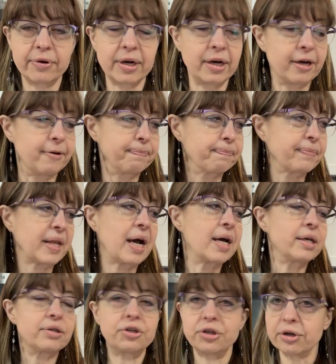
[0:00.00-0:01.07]
I
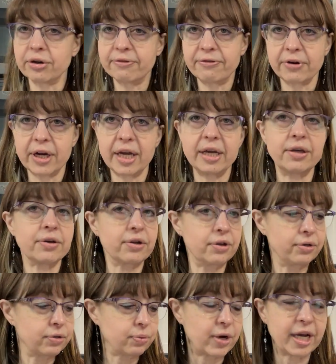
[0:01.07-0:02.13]
use sugar-free. You can
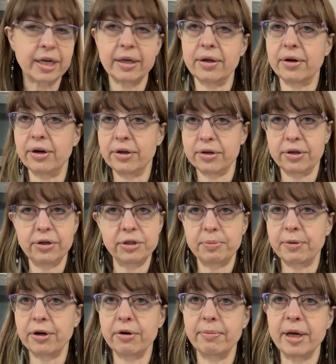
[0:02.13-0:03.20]
use regular. You can use
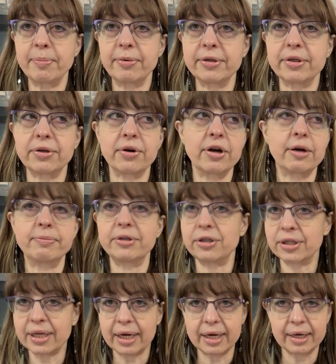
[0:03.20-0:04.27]
pure maple syrup.
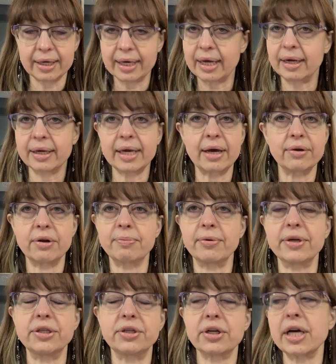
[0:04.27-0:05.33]
Just gotta, again, count your
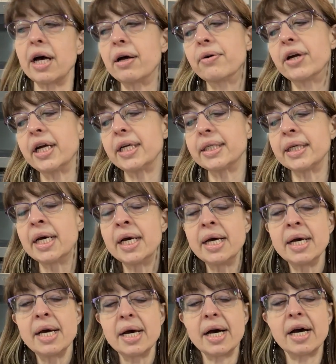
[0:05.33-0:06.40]
points or calories.
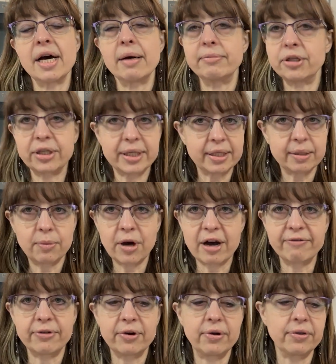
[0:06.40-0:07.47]
Just as a
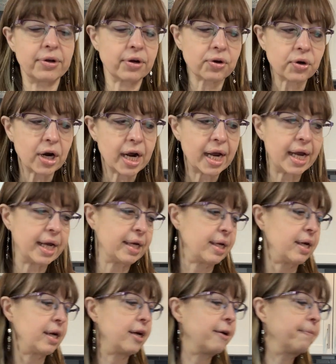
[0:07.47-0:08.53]
waffle, they're great.
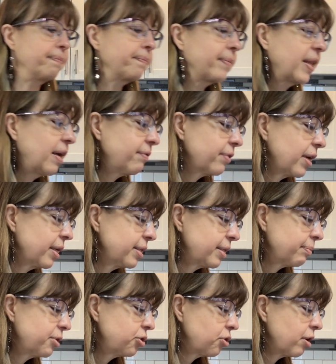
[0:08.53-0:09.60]
I've got
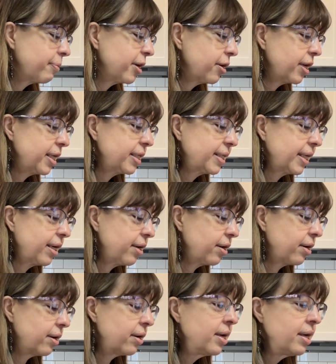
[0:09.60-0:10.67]
some strawberries
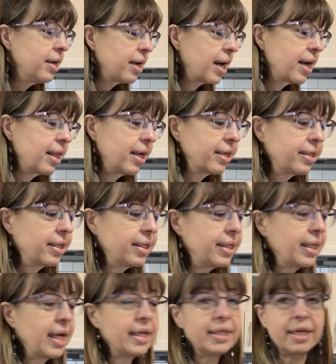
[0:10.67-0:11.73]
here. I like to
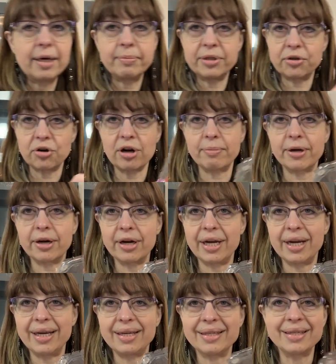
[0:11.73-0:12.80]
slice up
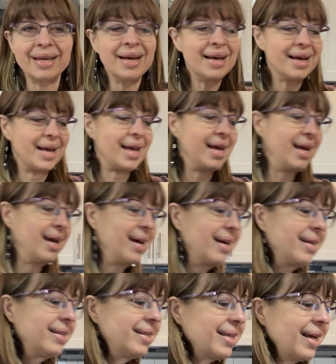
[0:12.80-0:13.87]
strawberries
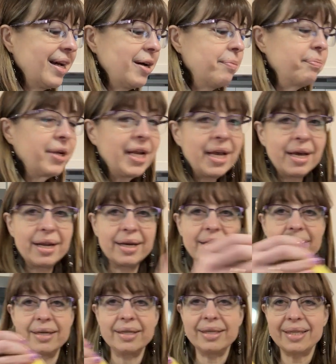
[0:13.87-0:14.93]
and
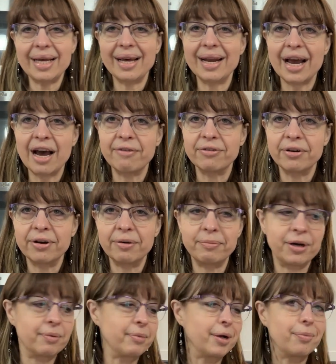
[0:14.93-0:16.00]
bananas and have them
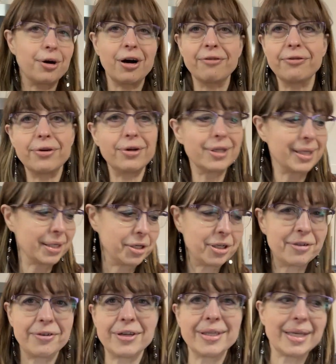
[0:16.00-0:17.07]
on my waffles. It
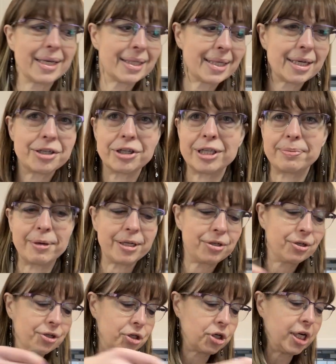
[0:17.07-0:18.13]
just feels like such a
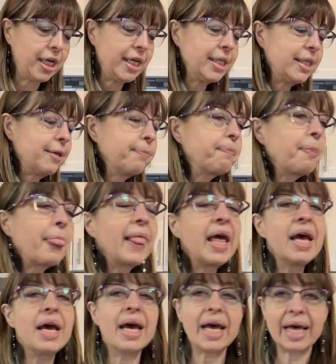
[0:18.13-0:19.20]
special treat.
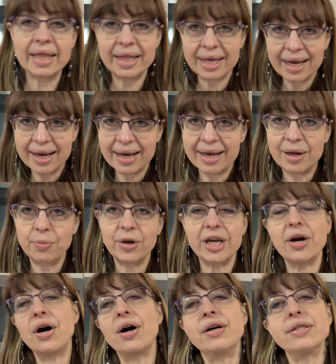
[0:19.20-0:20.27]
And then we
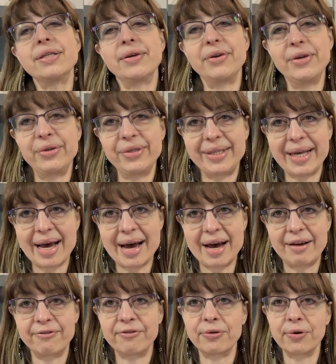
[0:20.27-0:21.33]
also use
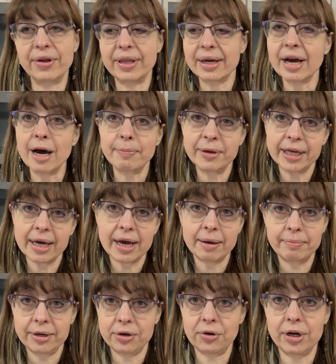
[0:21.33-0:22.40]
that for the copycat
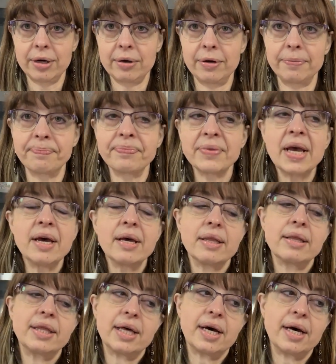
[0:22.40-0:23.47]
McGriddle.
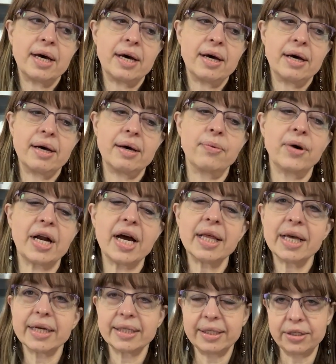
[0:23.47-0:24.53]
What I
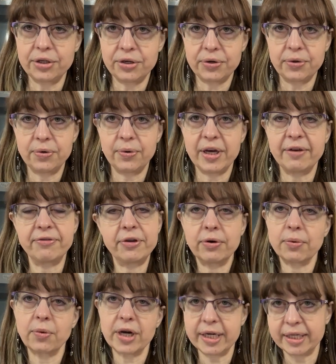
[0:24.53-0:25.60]
like to do if you're
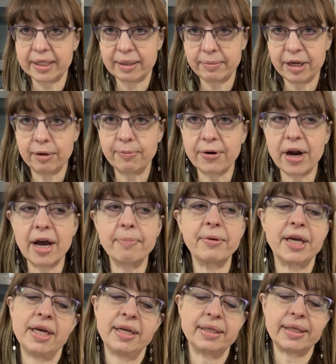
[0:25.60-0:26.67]
wanting to meal prep
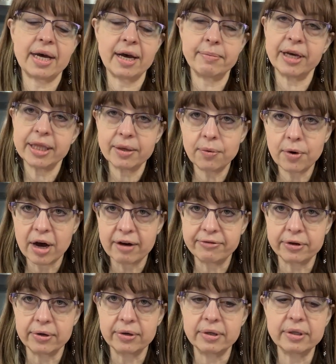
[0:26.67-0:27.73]
is I make the
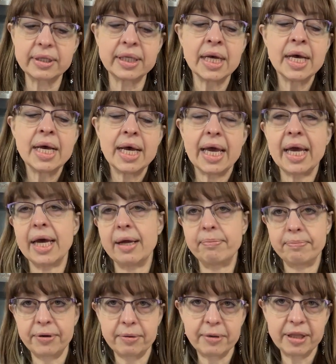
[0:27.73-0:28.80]
waffles and
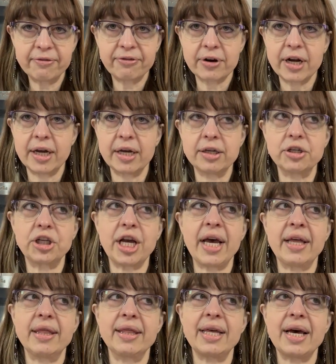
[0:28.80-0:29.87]
put them in the fridge,
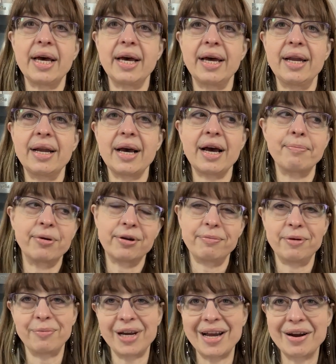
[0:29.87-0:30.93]
and then I put them
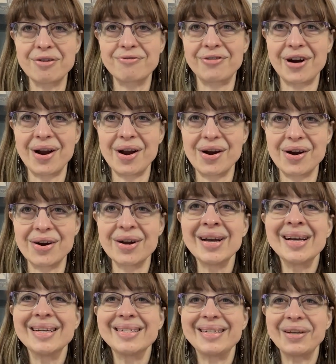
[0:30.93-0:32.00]
in my air fryer
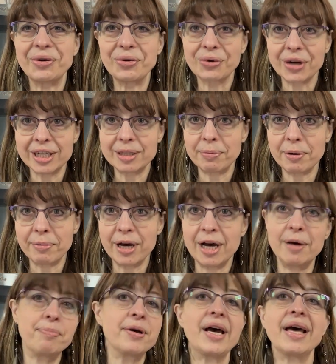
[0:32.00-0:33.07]
to crisp them
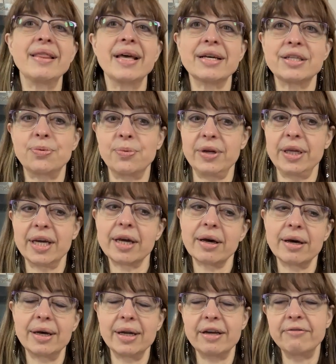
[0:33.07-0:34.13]
up, and that's really good.